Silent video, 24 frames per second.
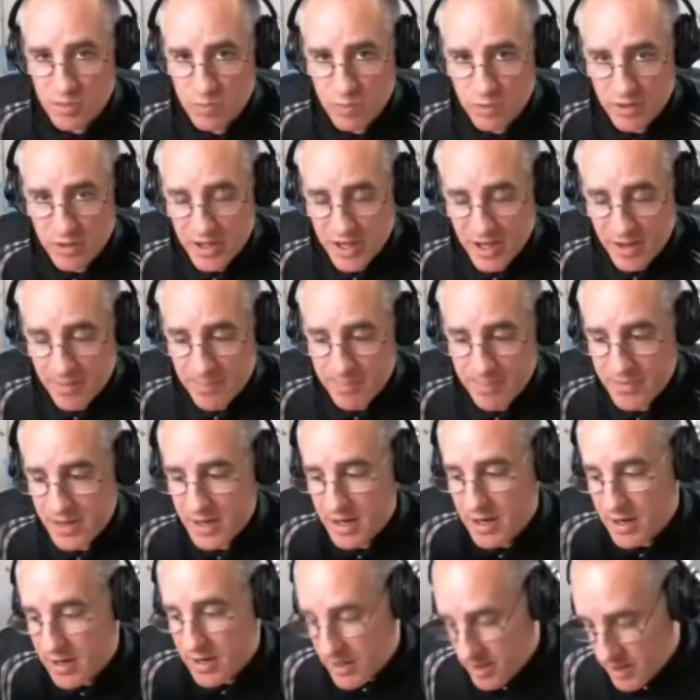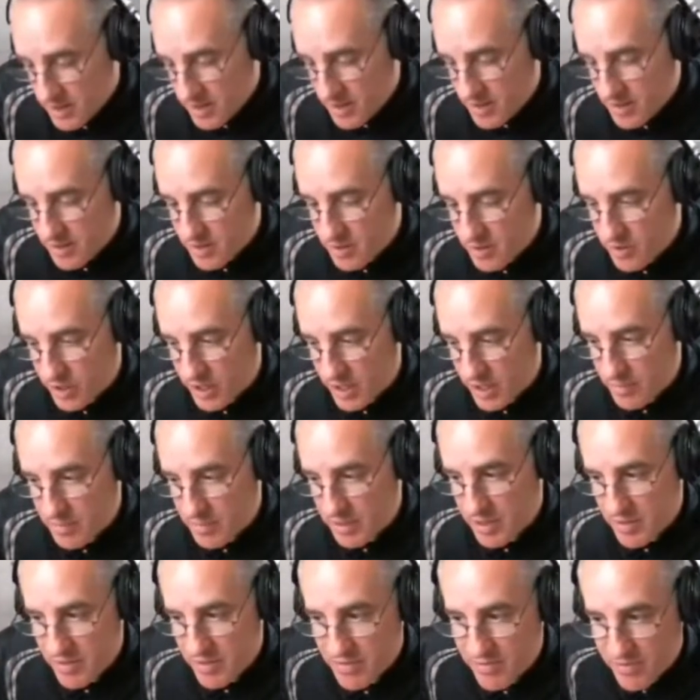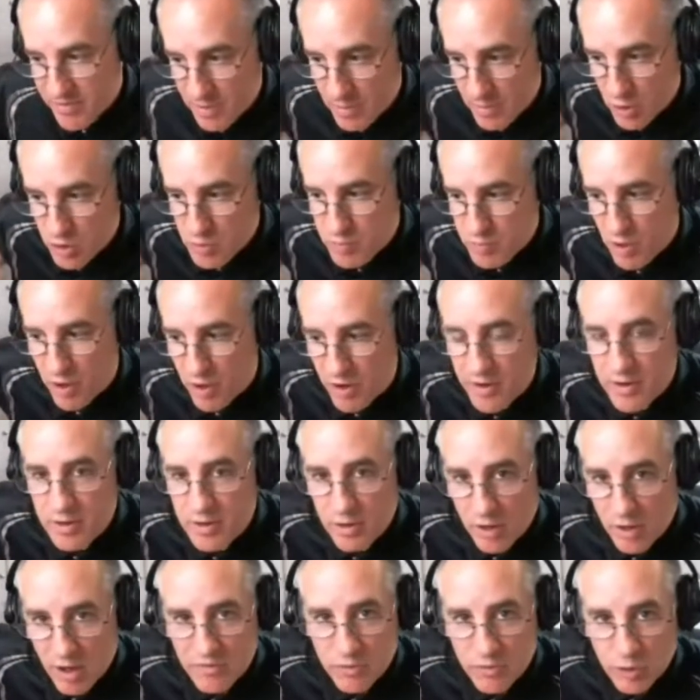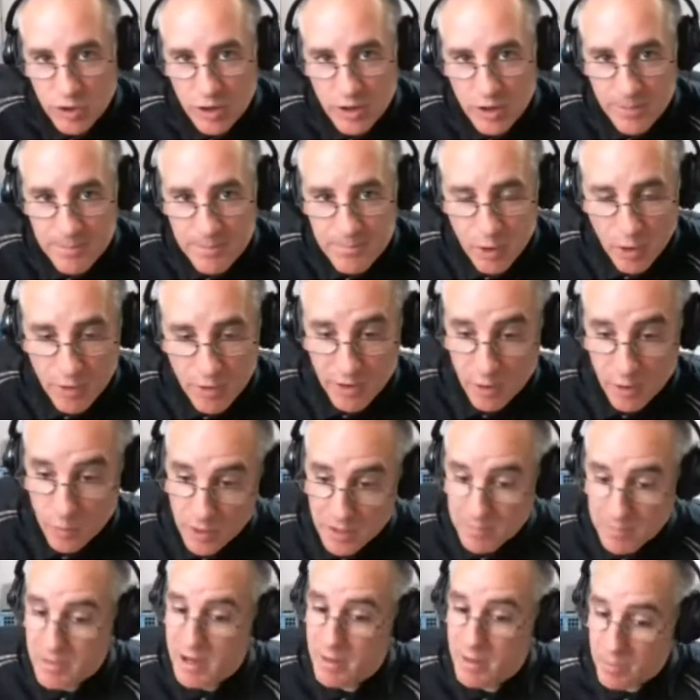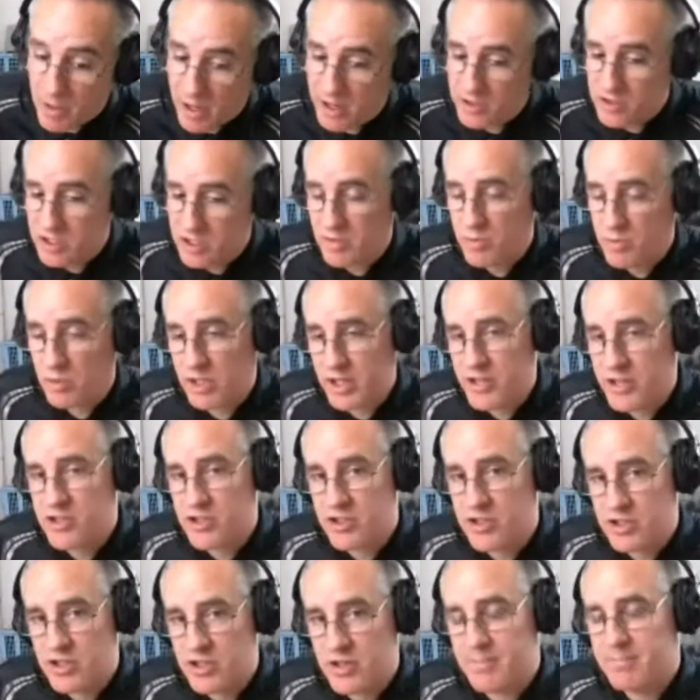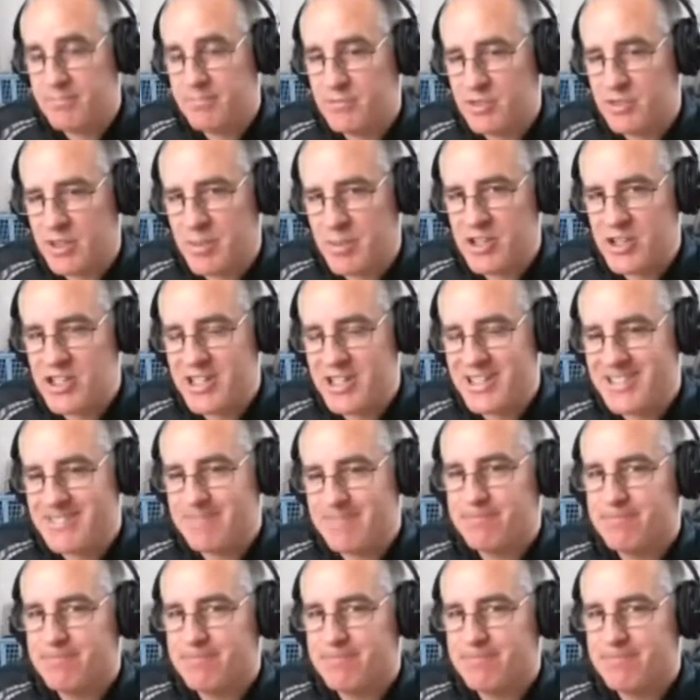with him, you're going to be, for the most part, lawful good, or there wouldn't be a positive relationship. Does that make sense?